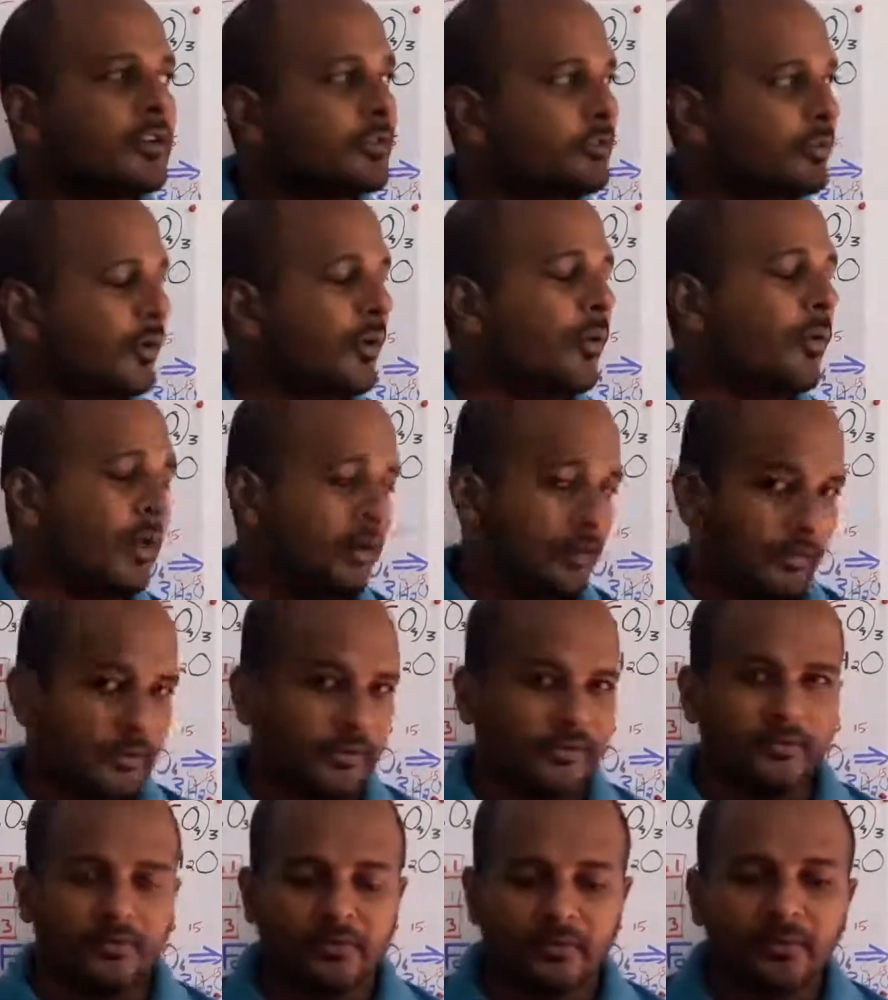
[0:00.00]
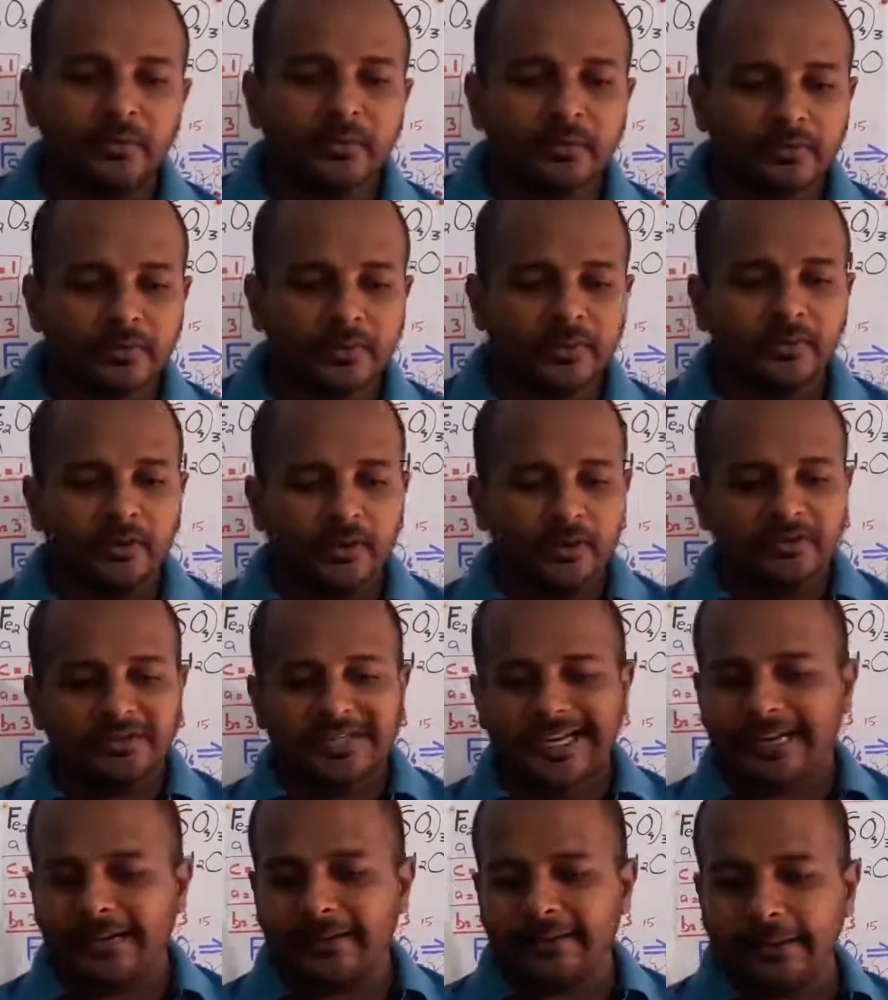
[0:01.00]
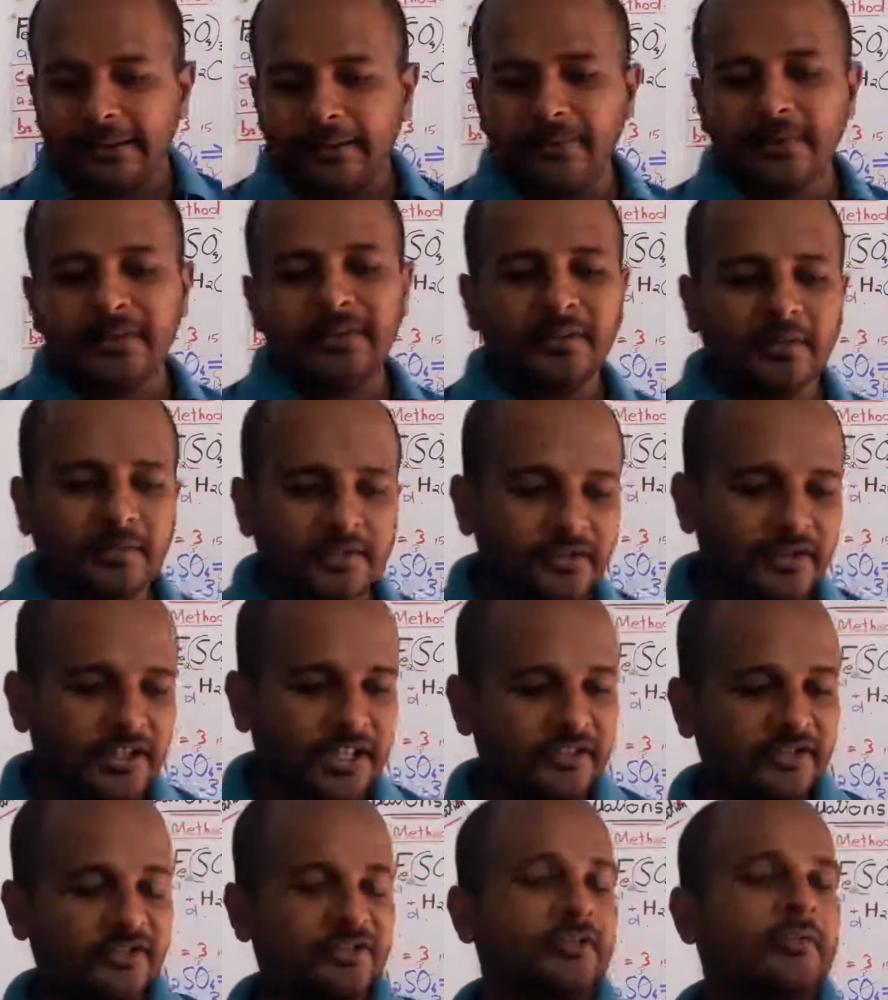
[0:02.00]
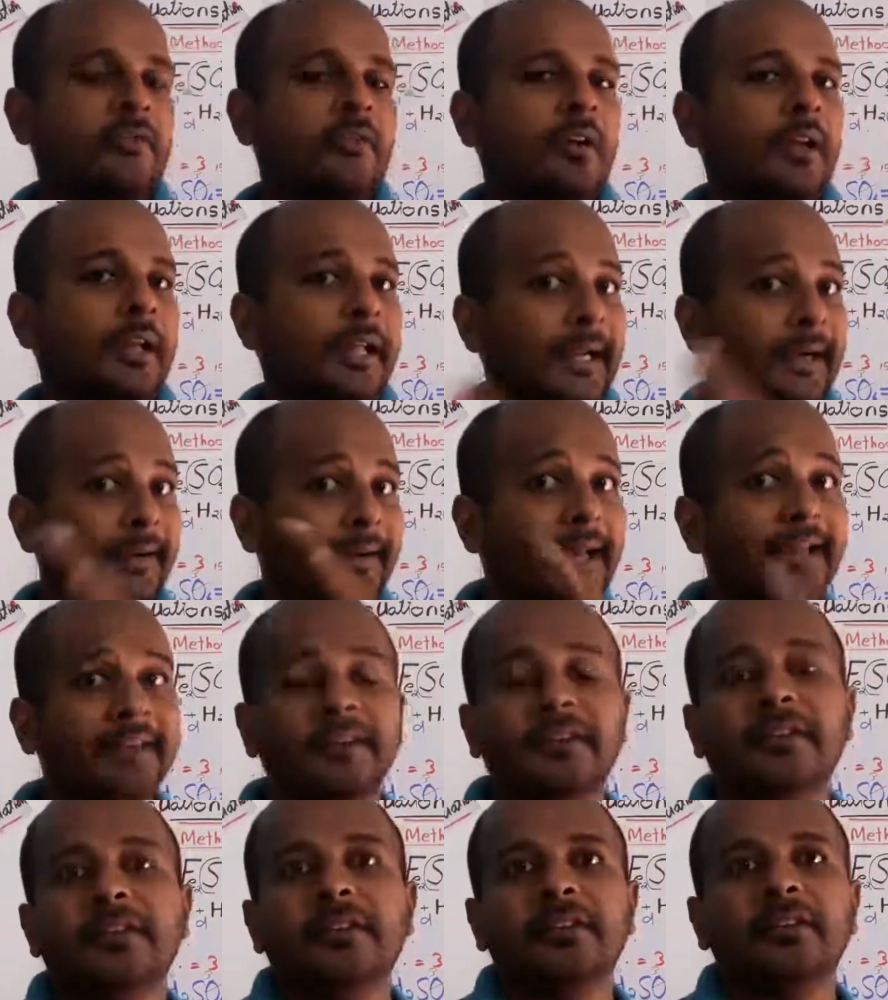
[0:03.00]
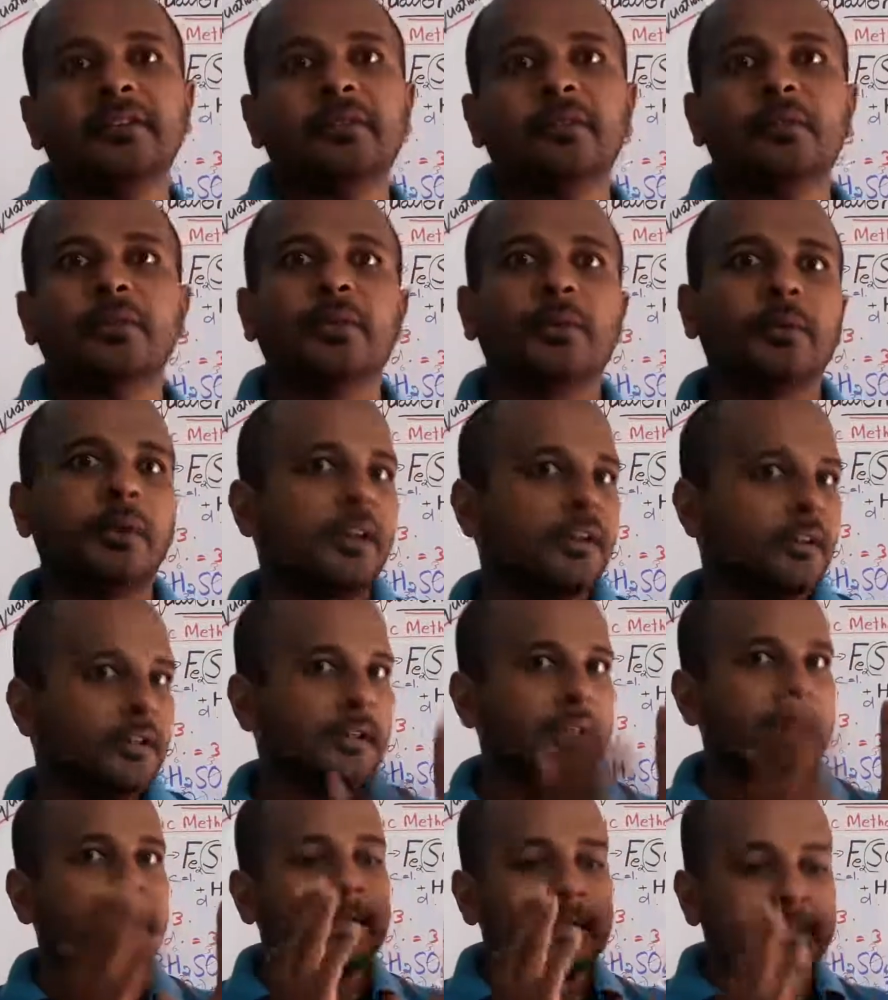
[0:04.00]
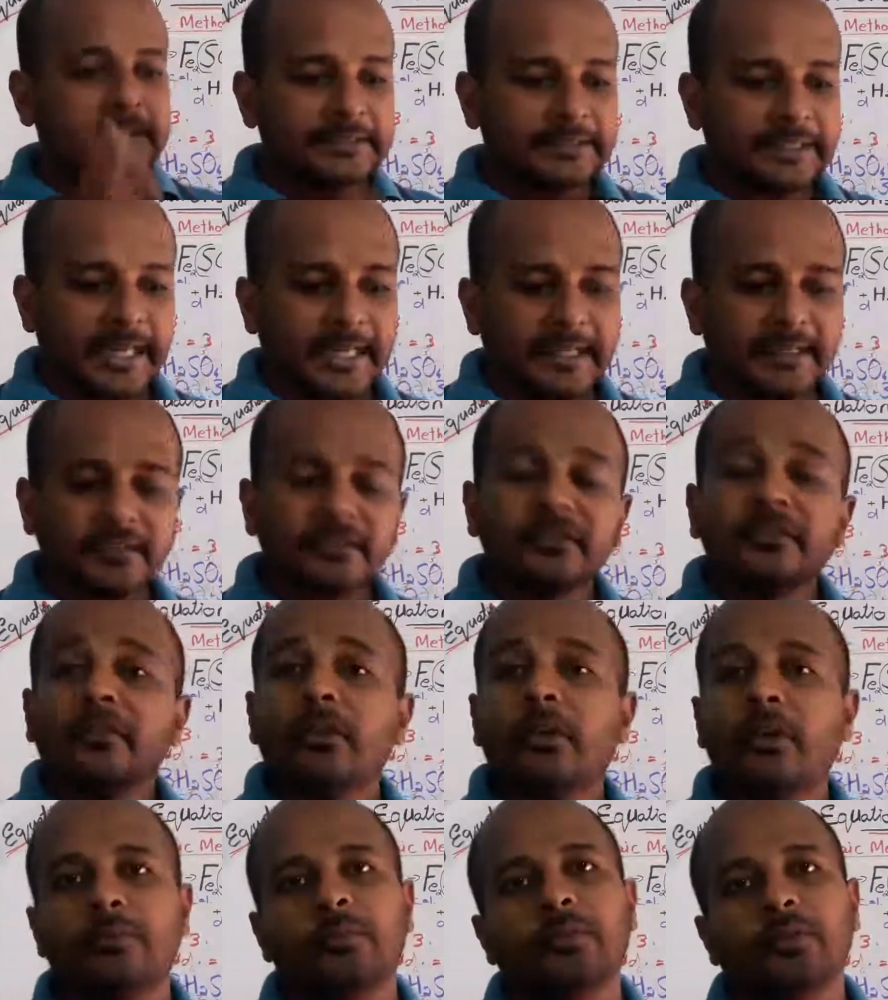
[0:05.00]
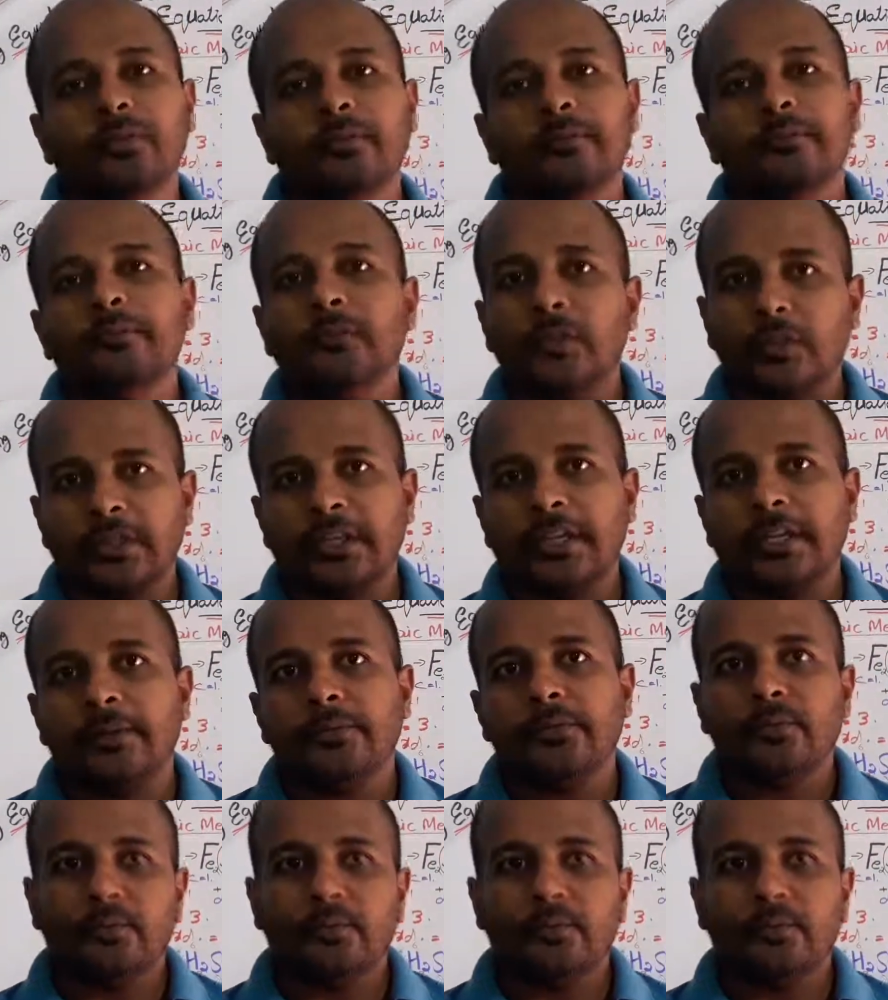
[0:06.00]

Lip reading: So what you want to do, the notes I am giving, just write it to your science notebook. Okay.